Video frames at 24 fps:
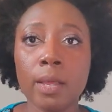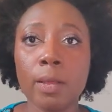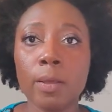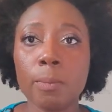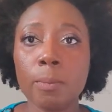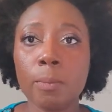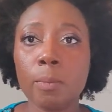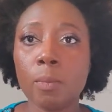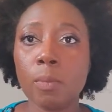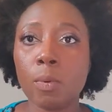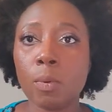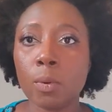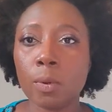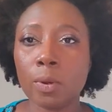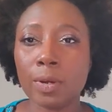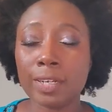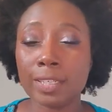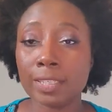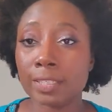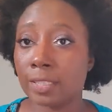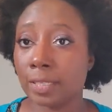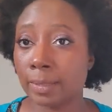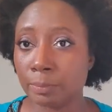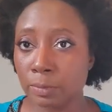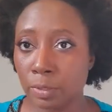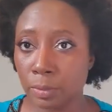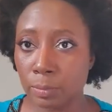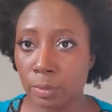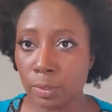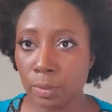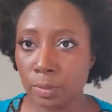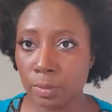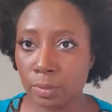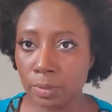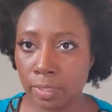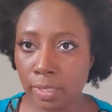more
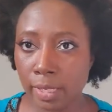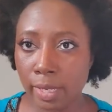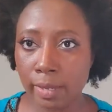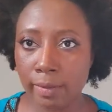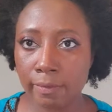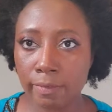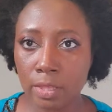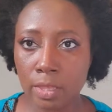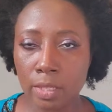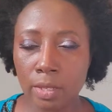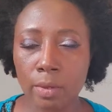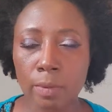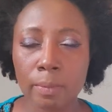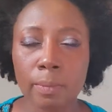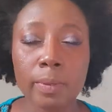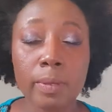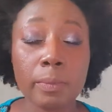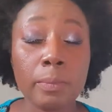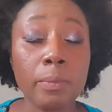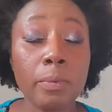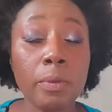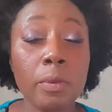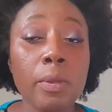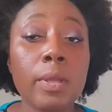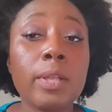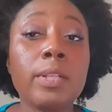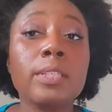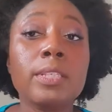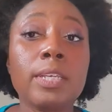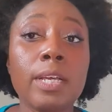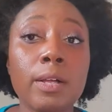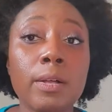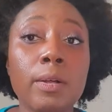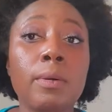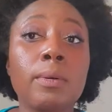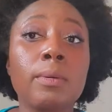acceptable, even though you can
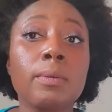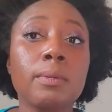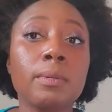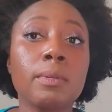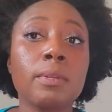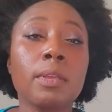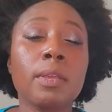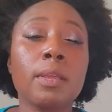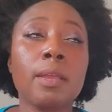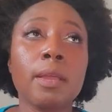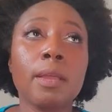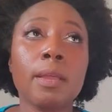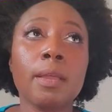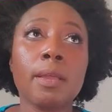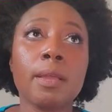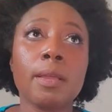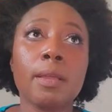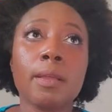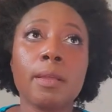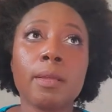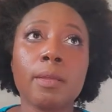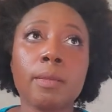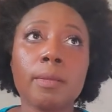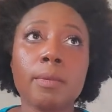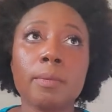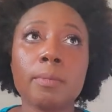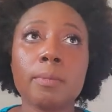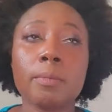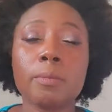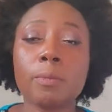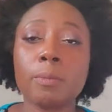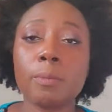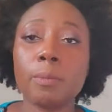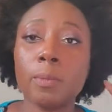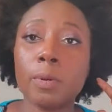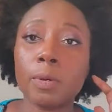tell
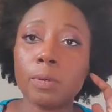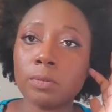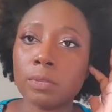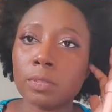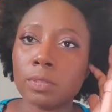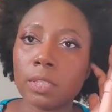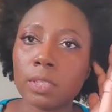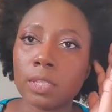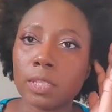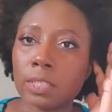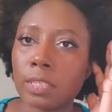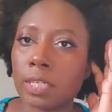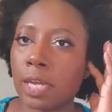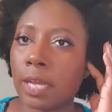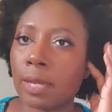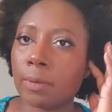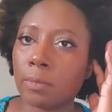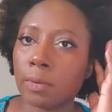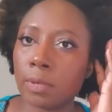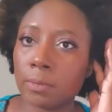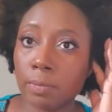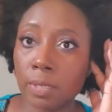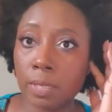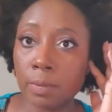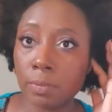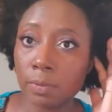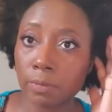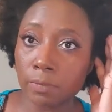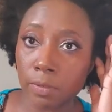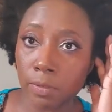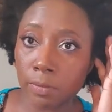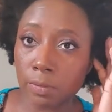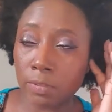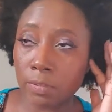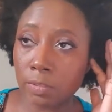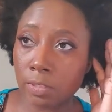most of the time when people
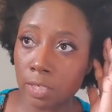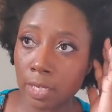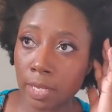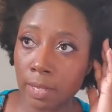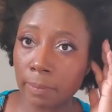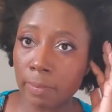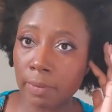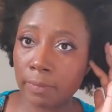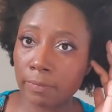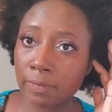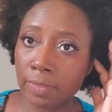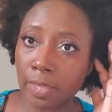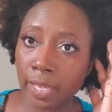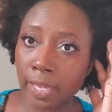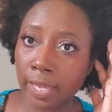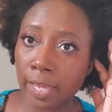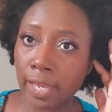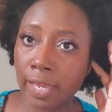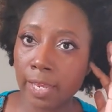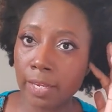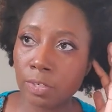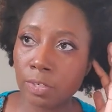Photoshop if they